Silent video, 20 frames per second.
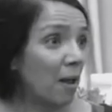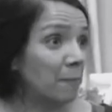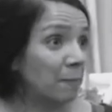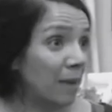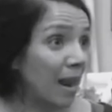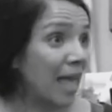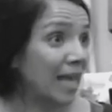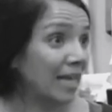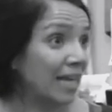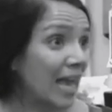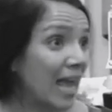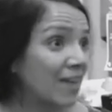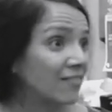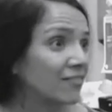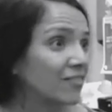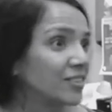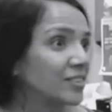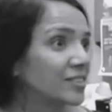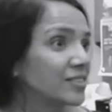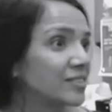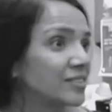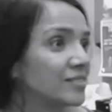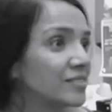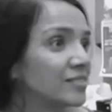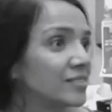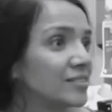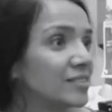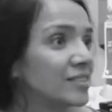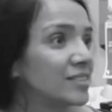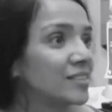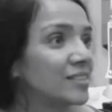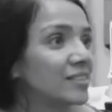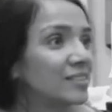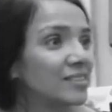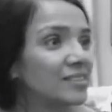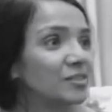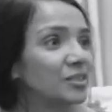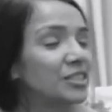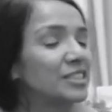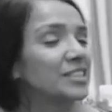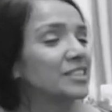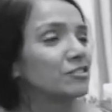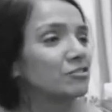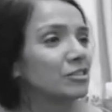a blank canvas. Yeah. This is